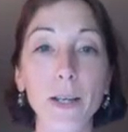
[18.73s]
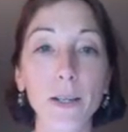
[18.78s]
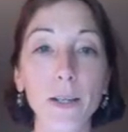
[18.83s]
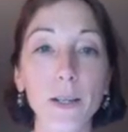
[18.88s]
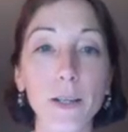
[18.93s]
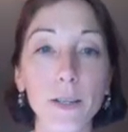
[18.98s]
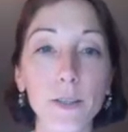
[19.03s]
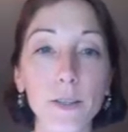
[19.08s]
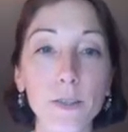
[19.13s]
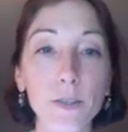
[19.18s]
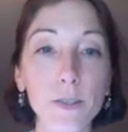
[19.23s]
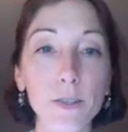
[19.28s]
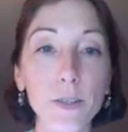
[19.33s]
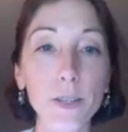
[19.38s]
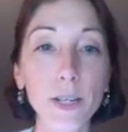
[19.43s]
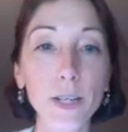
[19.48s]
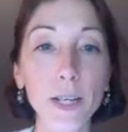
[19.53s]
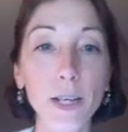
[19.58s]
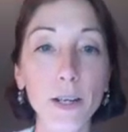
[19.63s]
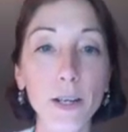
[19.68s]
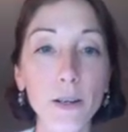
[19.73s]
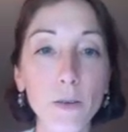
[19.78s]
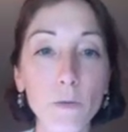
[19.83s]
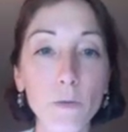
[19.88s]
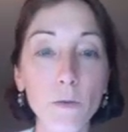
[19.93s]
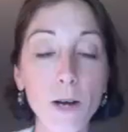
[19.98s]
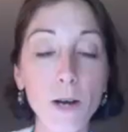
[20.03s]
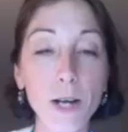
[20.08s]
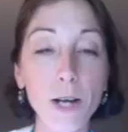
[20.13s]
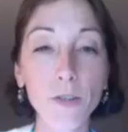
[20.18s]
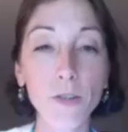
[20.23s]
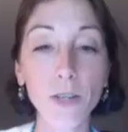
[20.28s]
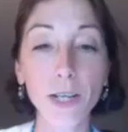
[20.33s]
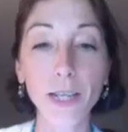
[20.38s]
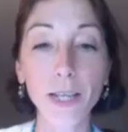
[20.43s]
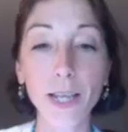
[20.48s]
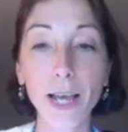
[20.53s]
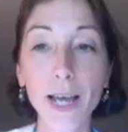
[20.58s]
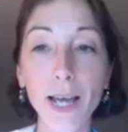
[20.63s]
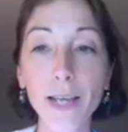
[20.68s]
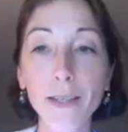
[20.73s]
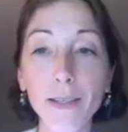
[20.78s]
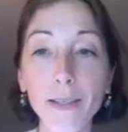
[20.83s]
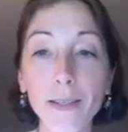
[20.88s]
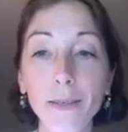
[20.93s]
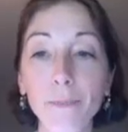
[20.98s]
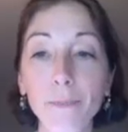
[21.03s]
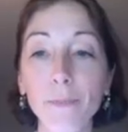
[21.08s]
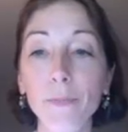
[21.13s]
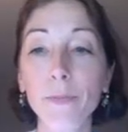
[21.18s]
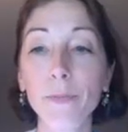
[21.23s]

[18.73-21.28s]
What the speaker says: because you're here watching this.